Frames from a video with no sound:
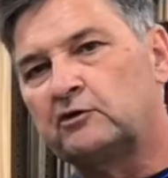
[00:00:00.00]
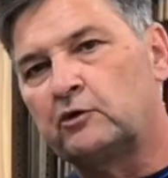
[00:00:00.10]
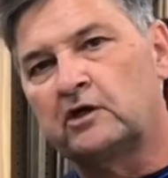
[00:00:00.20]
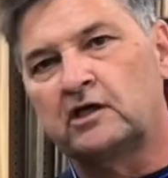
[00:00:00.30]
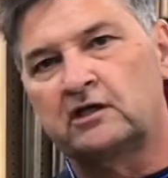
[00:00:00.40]

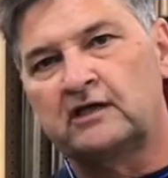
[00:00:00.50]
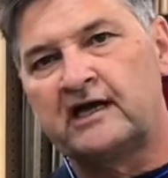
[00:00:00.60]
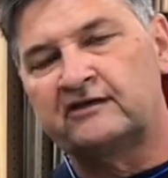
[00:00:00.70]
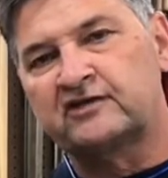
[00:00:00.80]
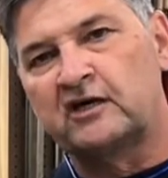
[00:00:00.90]
going on the
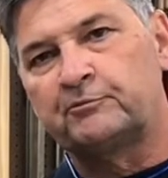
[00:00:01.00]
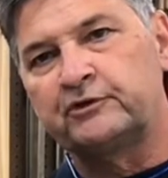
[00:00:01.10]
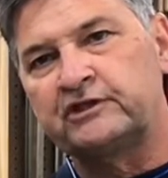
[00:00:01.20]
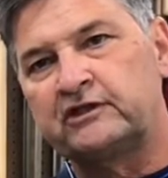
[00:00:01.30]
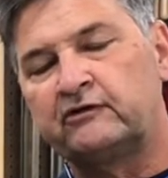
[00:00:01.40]
last couple
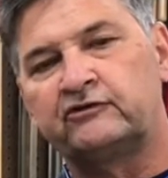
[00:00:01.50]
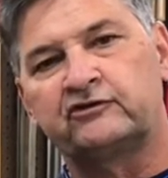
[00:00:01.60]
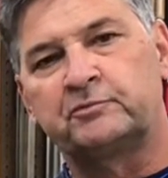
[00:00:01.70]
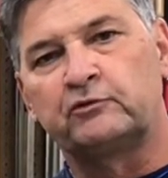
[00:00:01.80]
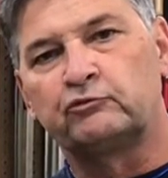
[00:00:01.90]
years, it's
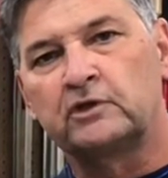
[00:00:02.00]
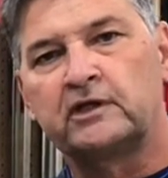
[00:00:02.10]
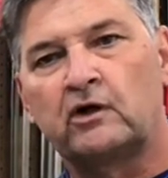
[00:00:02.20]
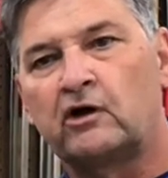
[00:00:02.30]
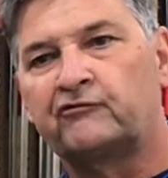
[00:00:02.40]
been really
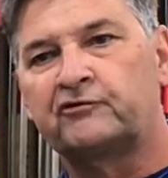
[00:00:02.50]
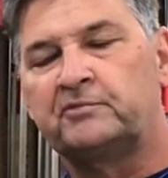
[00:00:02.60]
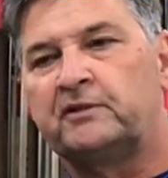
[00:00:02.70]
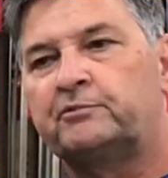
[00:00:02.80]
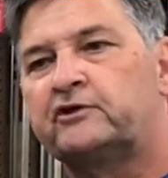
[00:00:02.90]
hard for
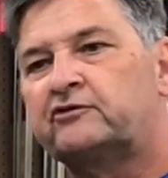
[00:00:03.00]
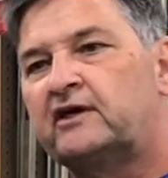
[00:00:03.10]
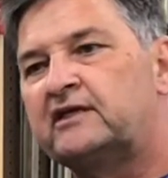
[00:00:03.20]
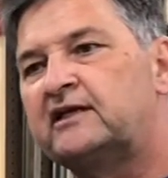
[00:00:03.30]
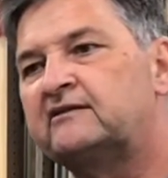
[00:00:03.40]
people to
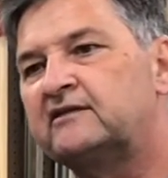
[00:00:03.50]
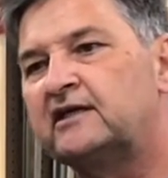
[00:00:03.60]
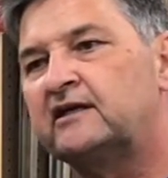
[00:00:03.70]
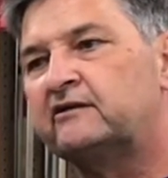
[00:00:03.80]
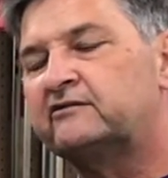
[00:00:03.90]
try to get together.